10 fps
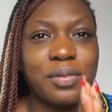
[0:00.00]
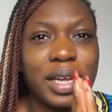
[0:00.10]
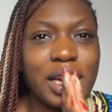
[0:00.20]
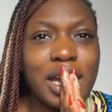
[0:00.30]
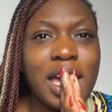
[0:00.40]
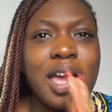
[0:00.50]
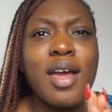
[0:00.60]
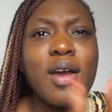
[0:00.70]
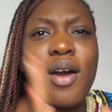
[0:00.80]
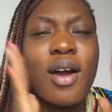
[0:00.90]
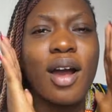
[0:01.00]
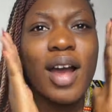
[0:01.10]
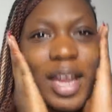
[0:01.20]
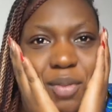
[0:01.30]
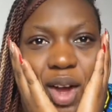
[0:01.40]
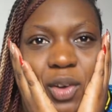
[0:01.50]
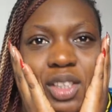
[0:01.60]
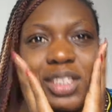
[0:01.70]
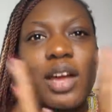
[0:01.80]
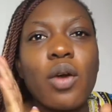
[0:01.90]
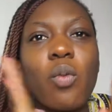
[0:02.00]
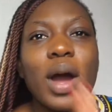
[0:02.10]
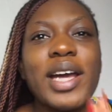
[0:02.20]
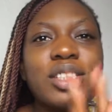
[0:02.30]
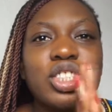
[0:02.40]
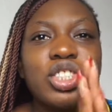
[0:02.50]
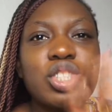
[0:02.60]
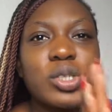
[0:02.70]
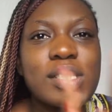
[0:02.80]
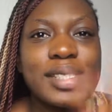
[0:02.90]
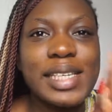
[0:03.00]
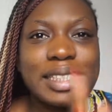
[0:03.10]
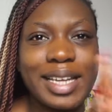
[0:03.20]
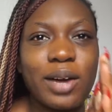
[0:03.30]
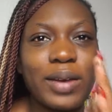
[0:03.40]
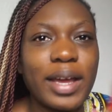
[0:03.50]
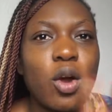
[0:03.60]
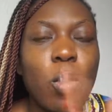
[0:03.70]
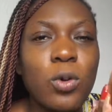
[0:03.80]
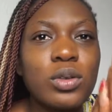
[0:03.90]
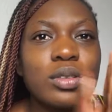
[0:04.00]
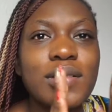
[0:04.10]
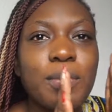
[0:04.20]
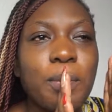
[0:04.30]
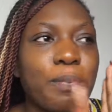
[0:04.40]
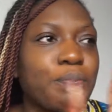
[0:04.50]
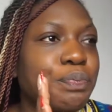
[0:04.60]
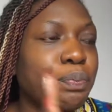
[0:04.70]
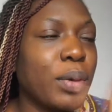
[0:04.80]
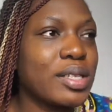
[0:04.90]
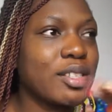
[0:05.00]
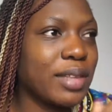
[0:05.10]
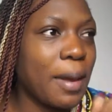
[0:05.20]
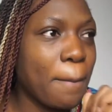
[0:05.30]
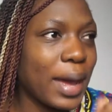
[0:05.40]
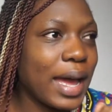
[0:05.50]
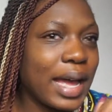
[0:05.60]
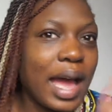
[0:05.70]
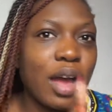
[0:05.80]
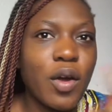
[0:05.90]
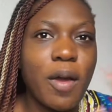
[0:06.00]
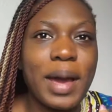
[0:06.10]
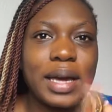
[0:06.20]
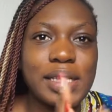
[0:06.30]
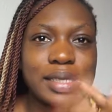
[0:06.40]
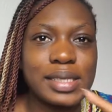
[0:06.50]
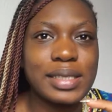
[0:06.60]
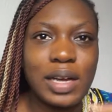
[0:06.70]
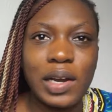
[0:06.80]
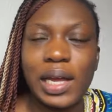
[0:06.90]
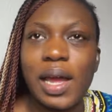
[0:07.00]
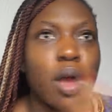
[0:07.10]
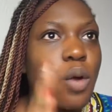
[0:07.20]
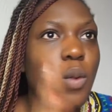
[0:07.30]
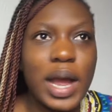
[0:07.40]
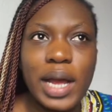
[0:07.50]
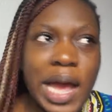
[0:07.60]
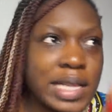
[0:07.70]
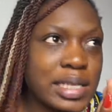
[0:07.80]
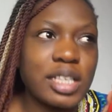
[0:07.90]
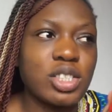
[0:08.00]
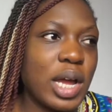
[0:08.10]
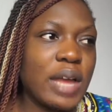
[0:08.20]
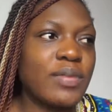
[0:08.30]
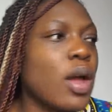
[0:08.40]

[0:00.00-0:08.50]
Like, even I was just like, why did you just sit down? Like, who picks up their bag and go back and sit down? Like, why can't I drive?